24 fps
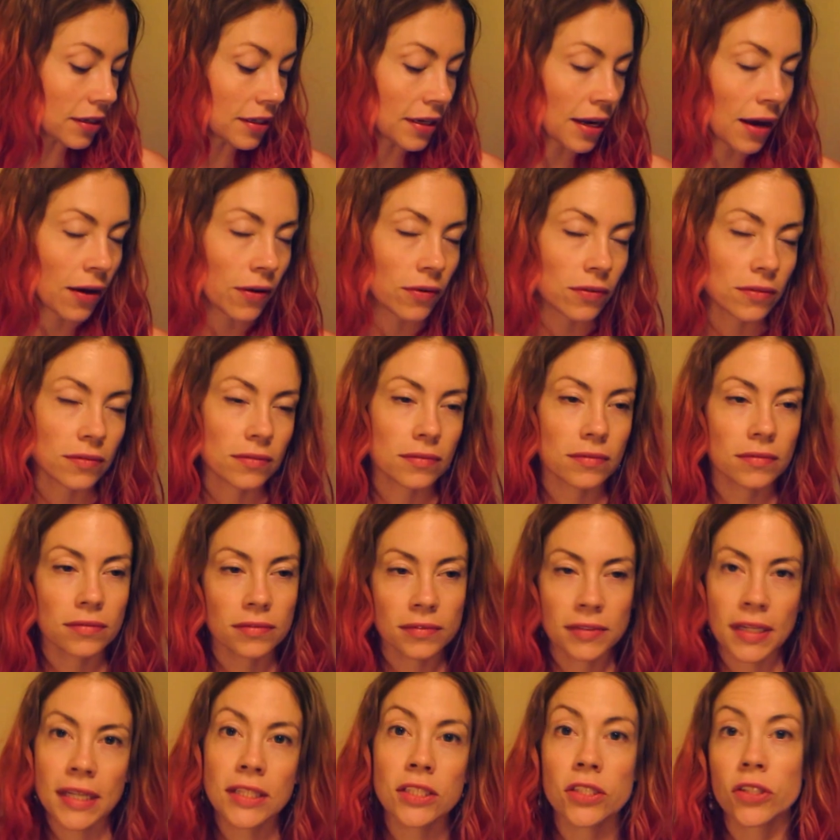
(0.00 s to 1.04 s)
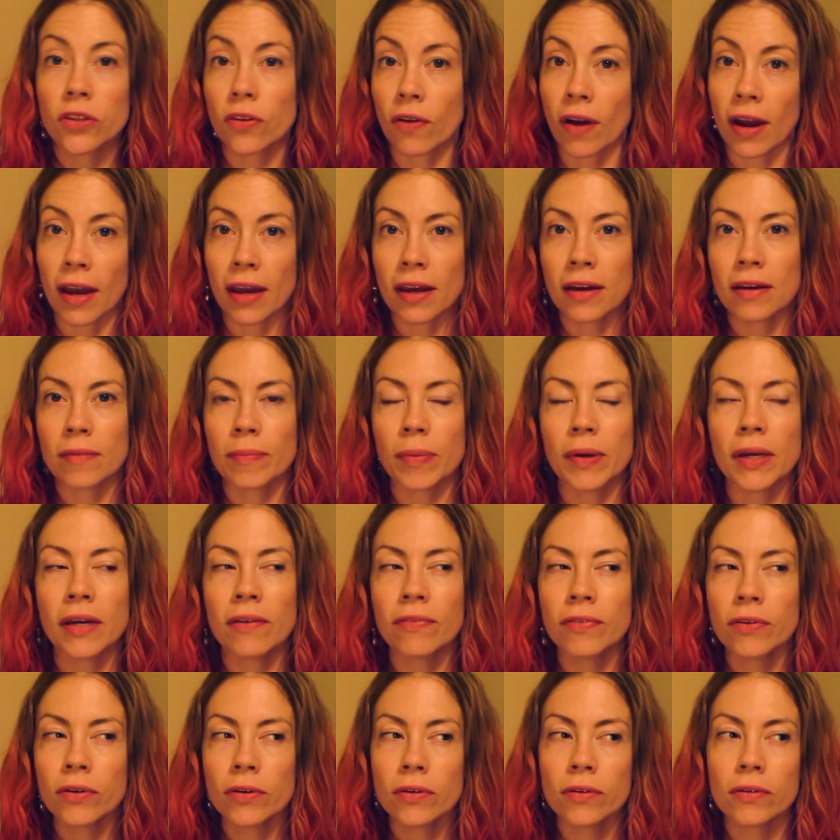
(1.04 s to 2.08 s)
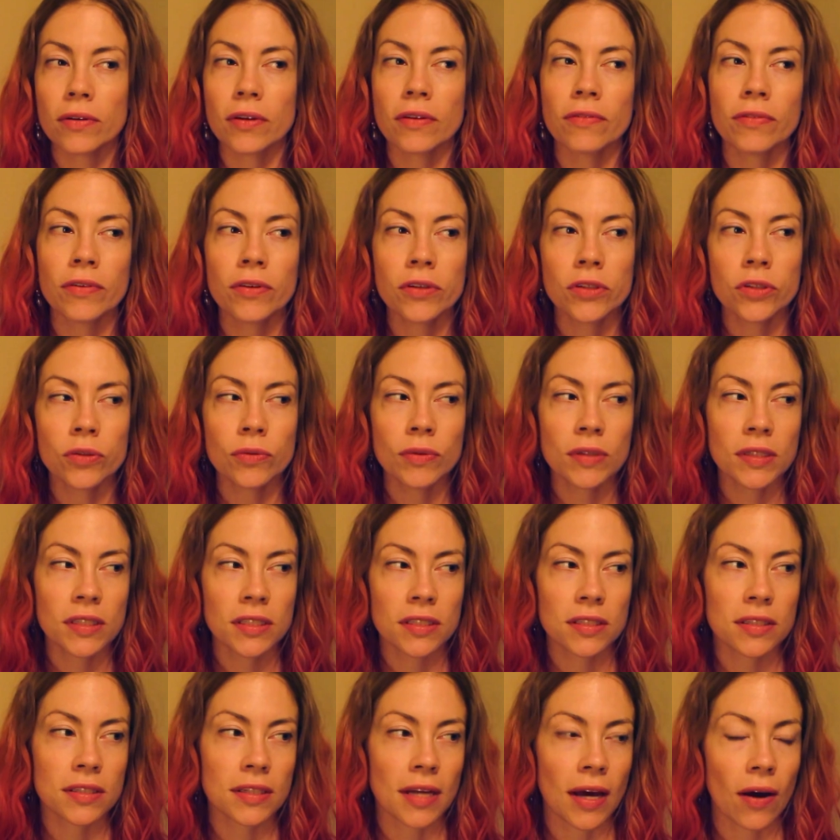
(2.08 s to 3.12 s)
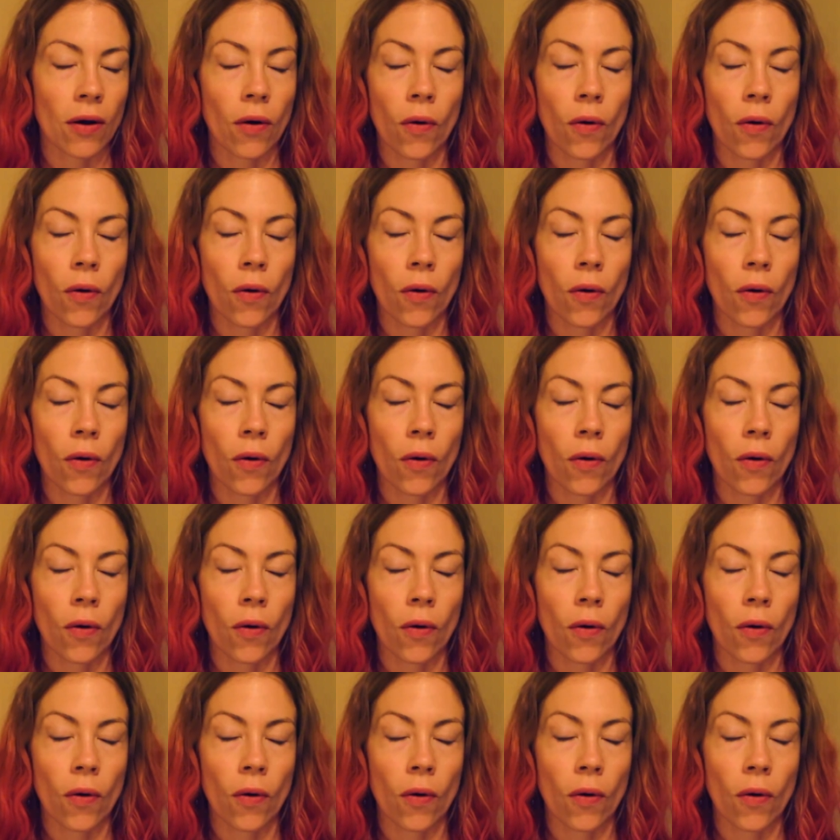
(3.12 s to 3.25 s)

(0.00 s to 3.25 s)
Now, that's great, but if you're doing this at